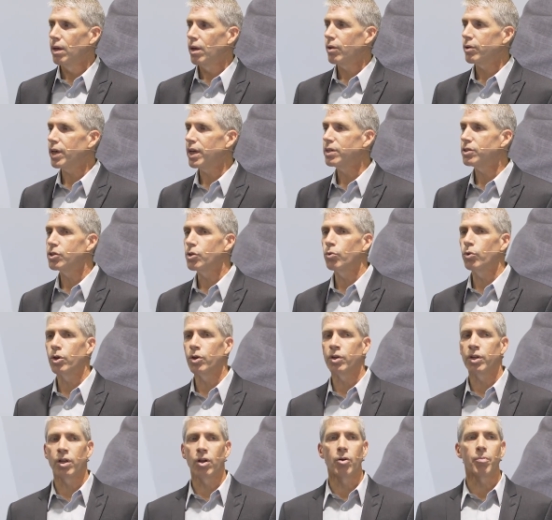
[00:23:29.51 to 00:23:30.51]
Okay, so we're
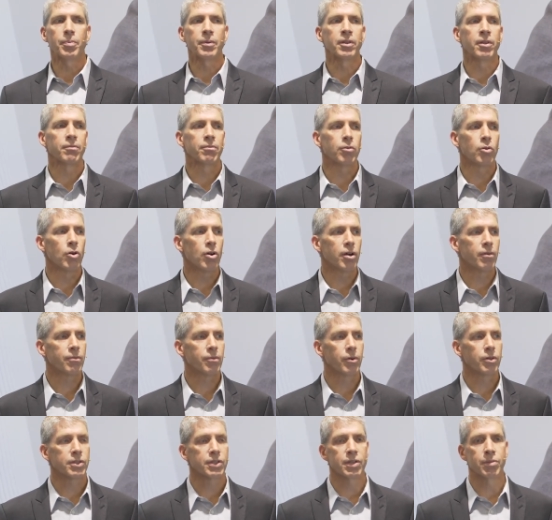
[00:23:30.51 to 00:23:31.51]
going to open the floor
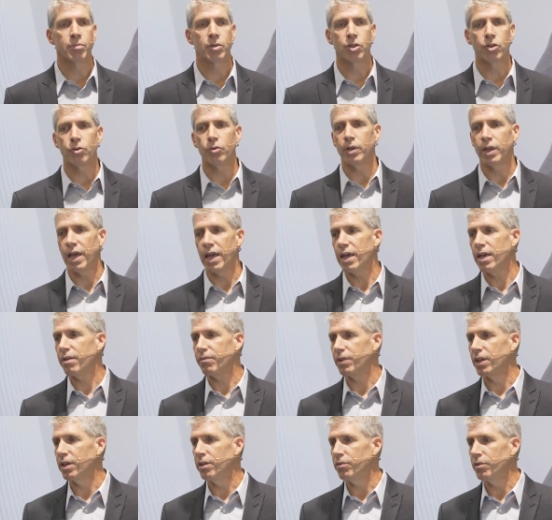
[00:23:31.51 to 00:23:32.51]
for some Q and A
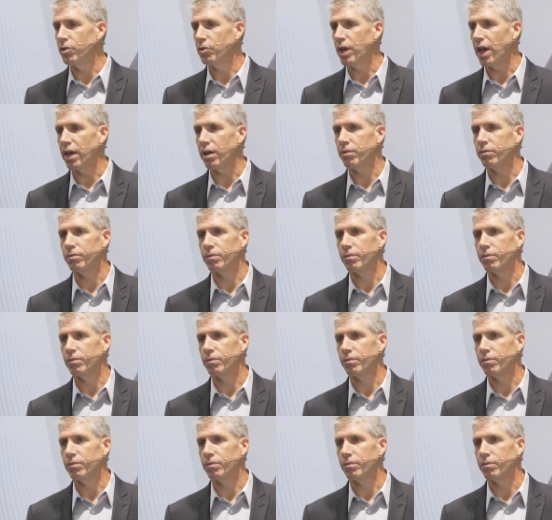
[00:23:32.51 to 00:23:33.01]
if any of you have